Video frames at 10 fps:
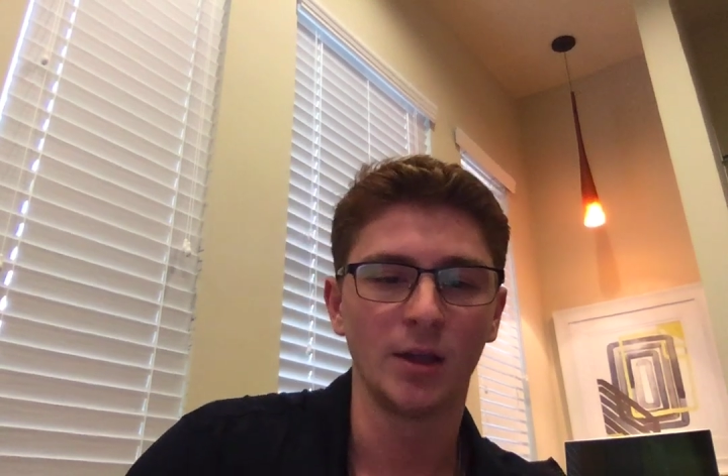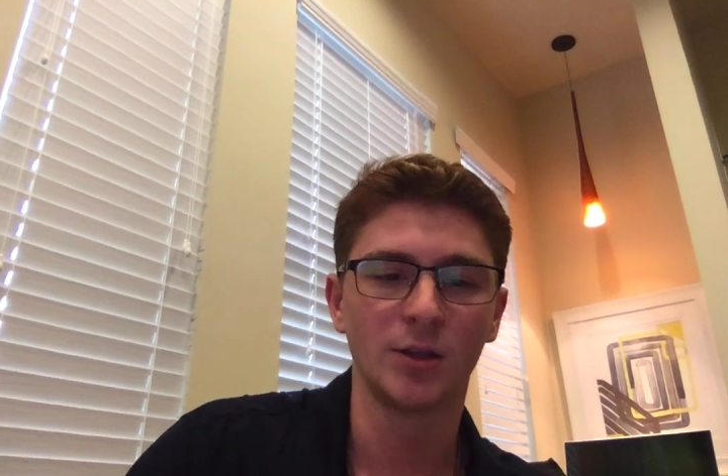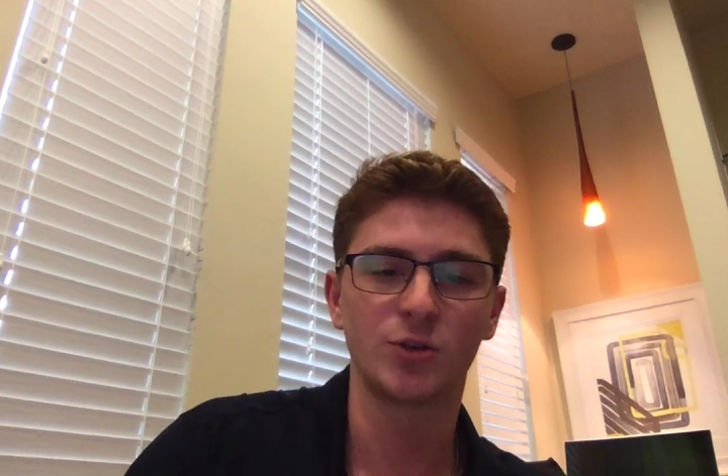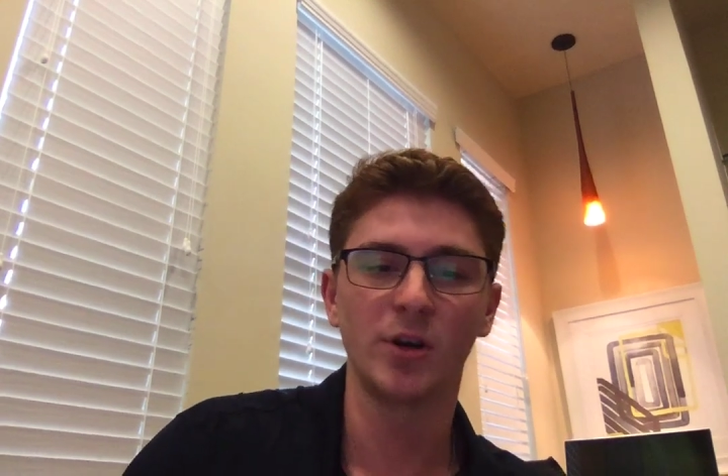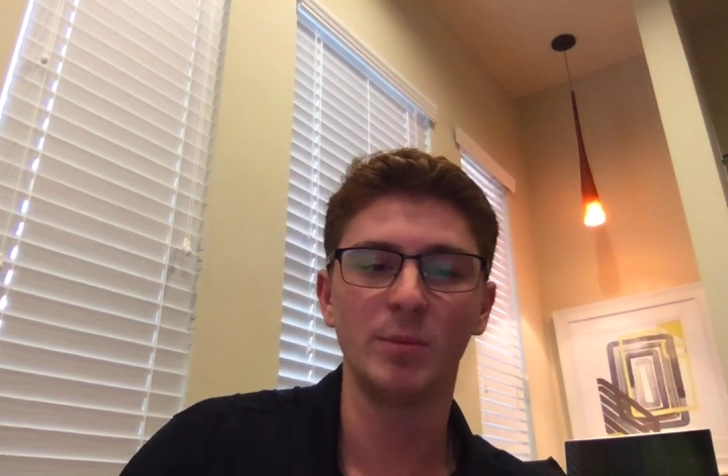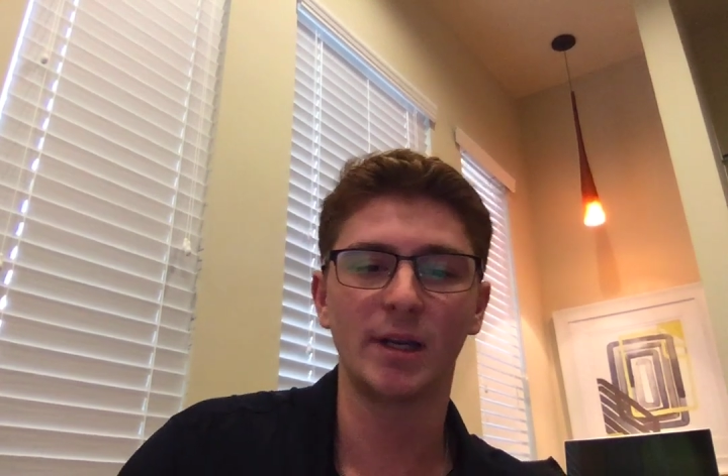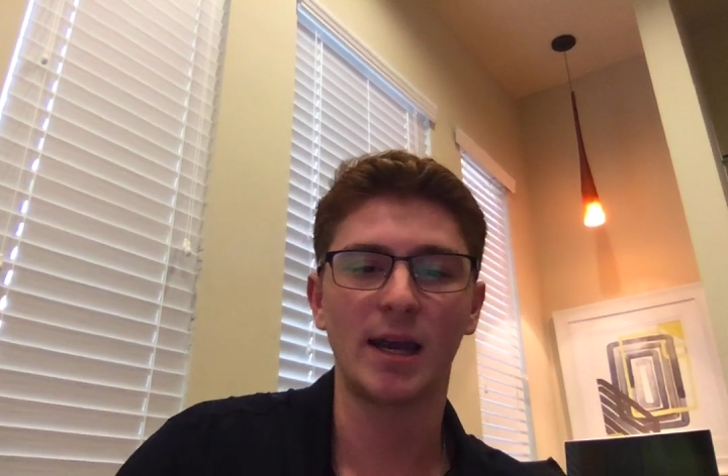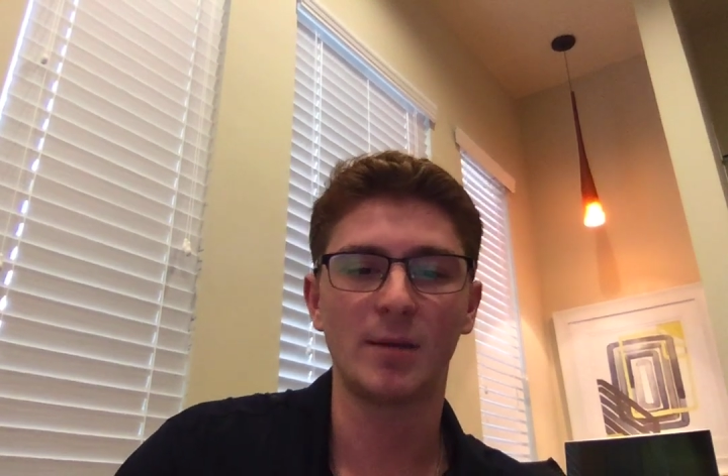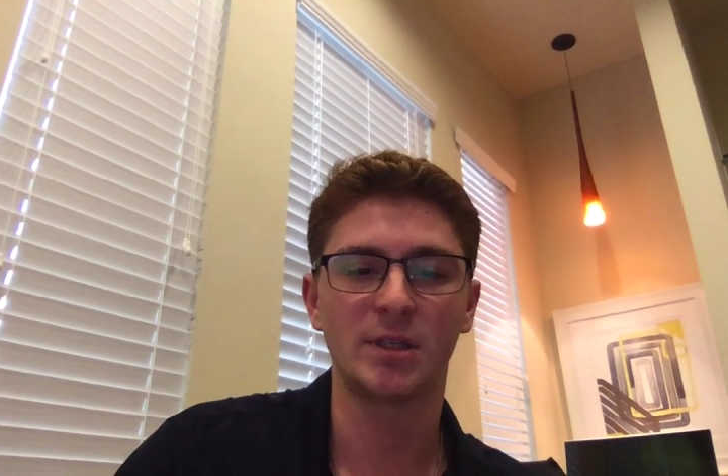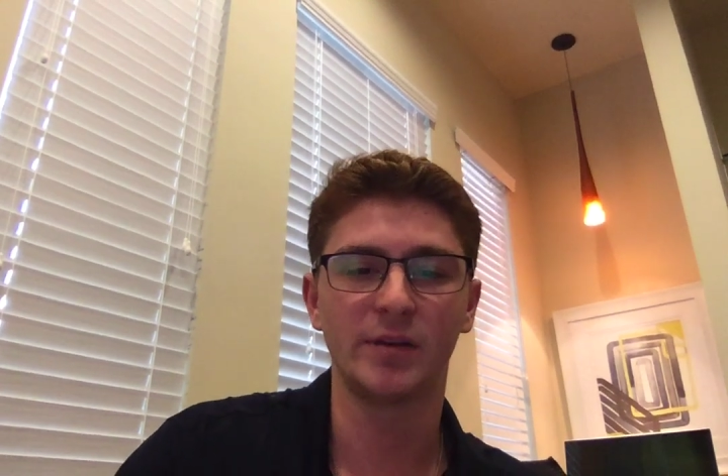The treatment in
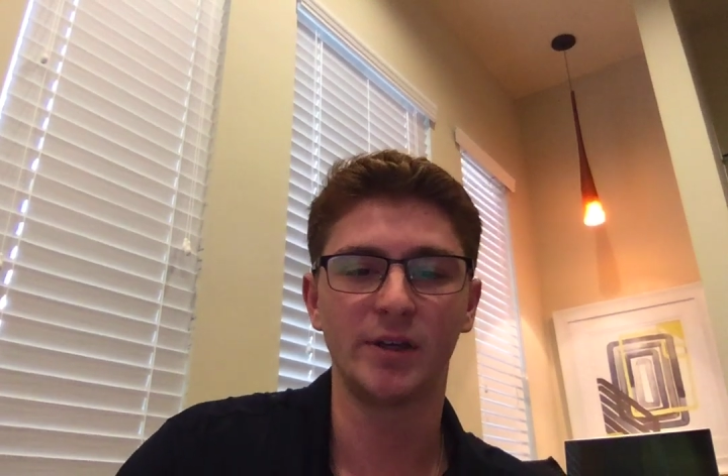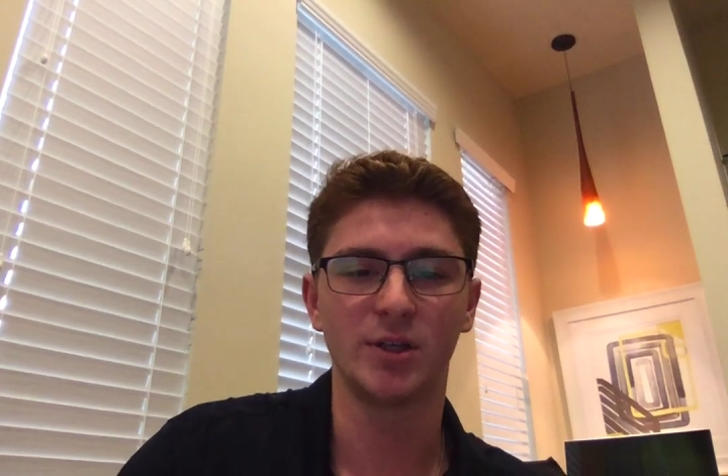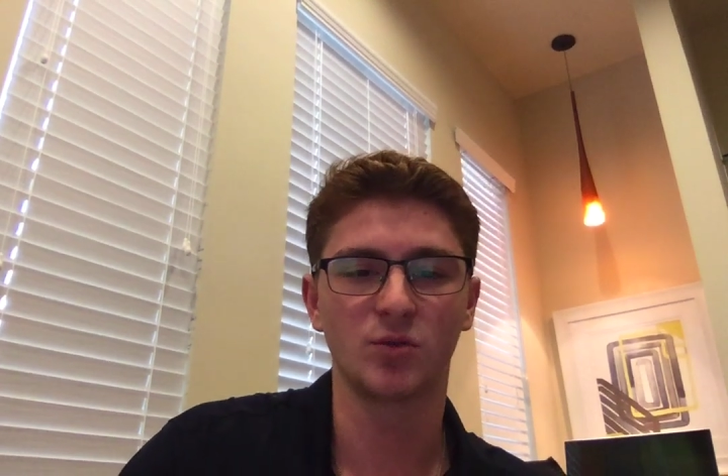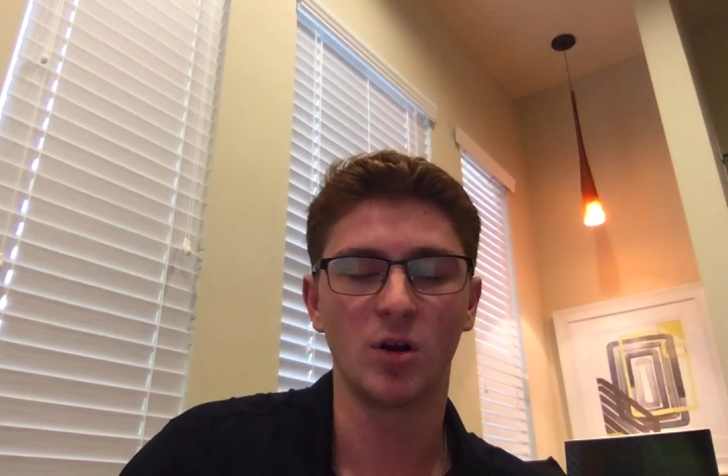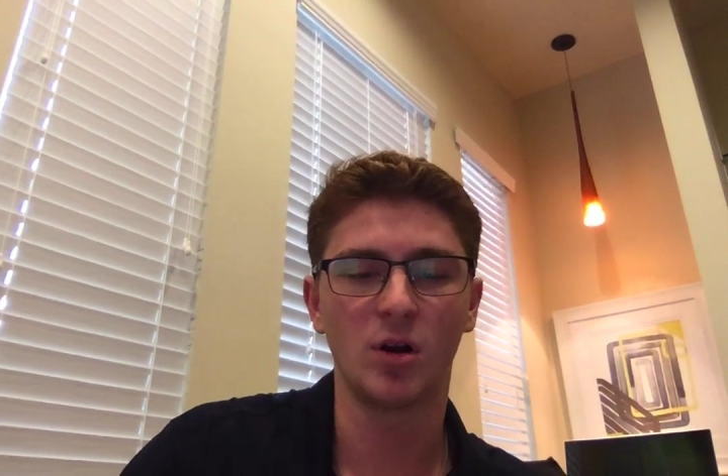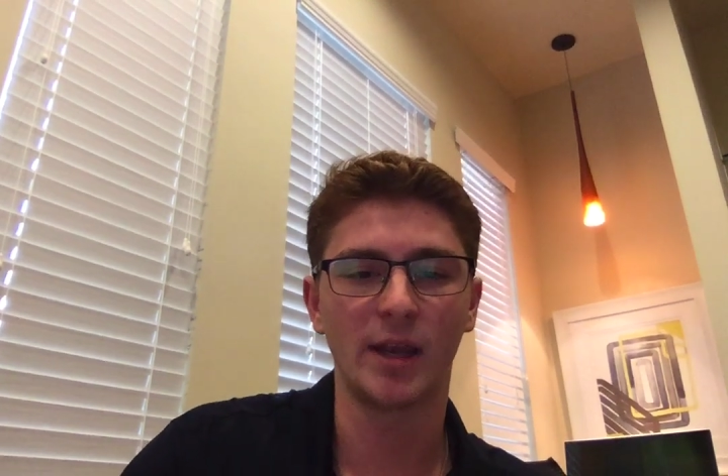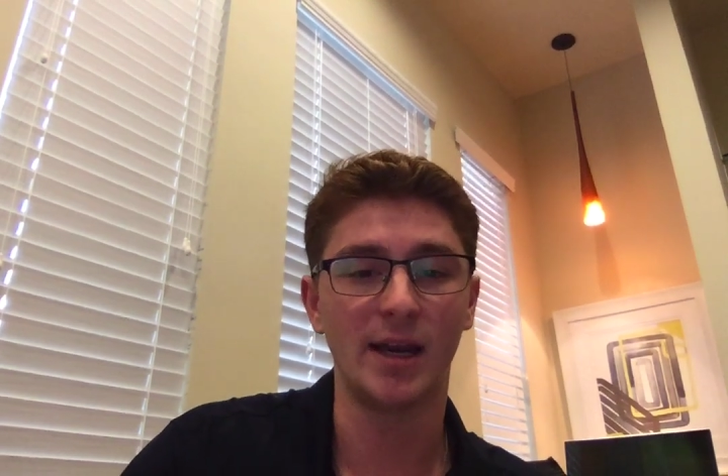captivity is wrong,